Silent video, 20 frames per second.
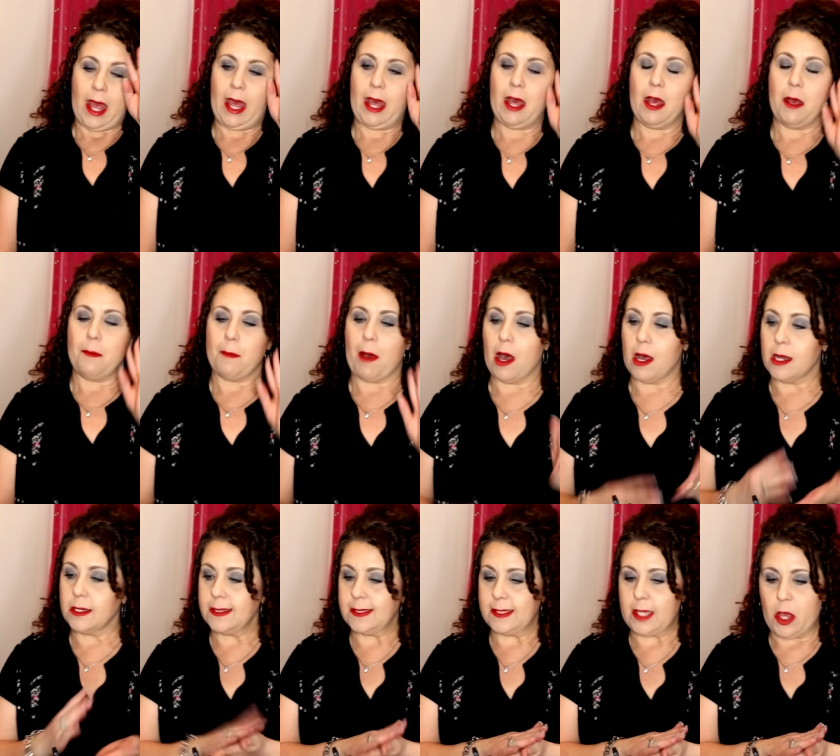Um,
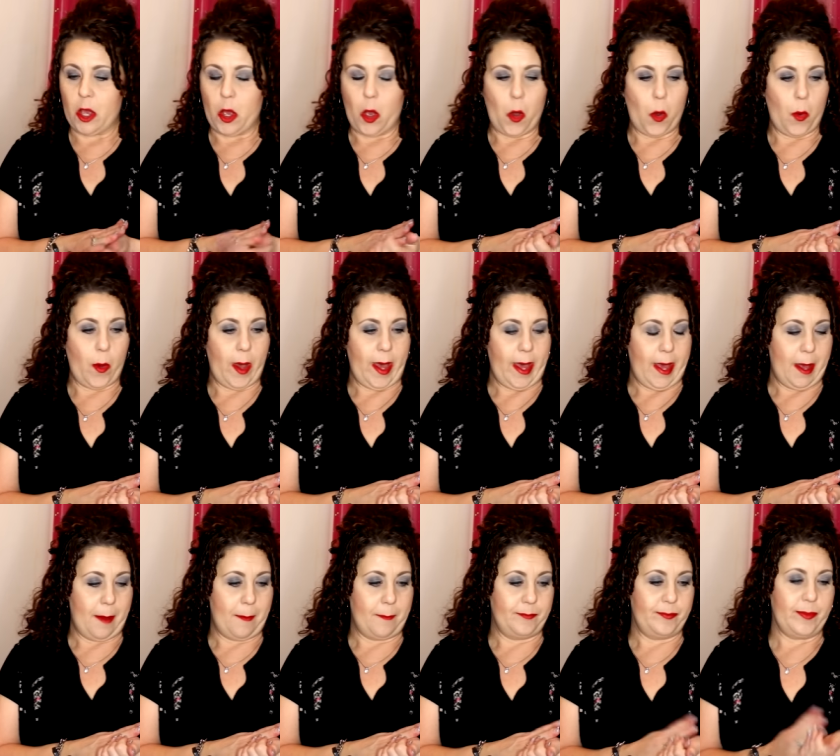also,
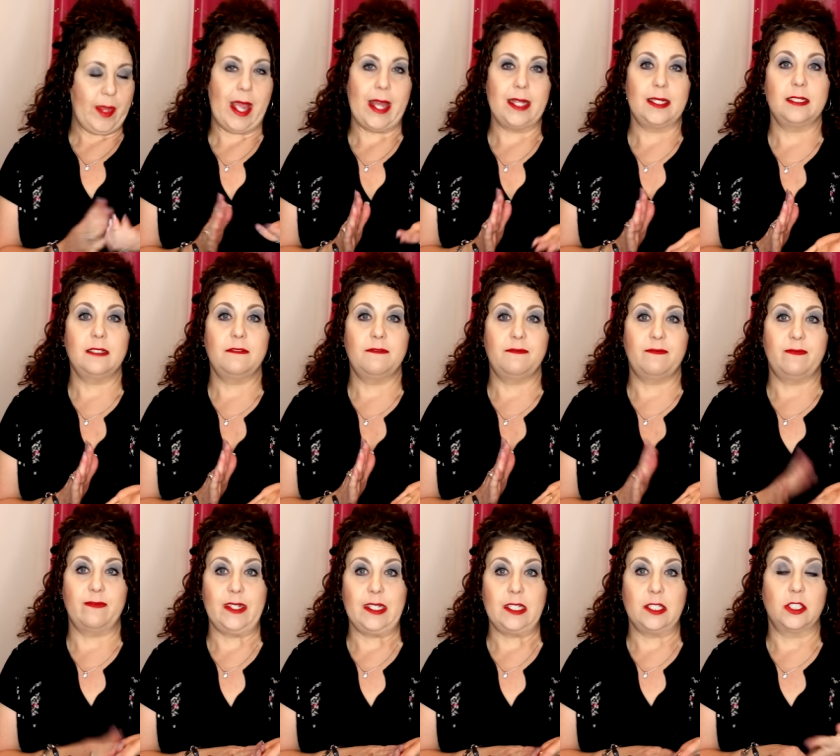um, I did
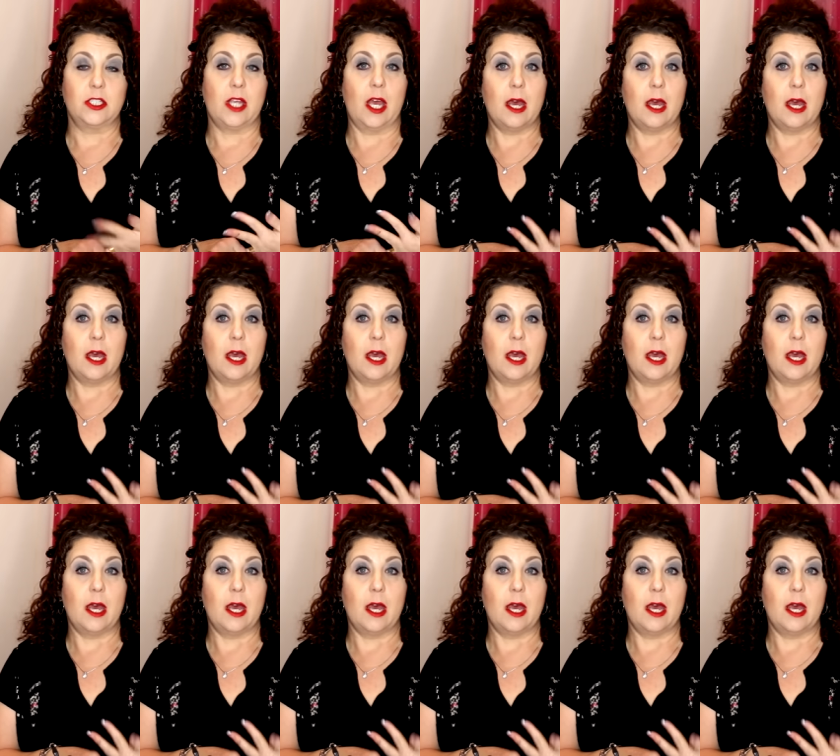finish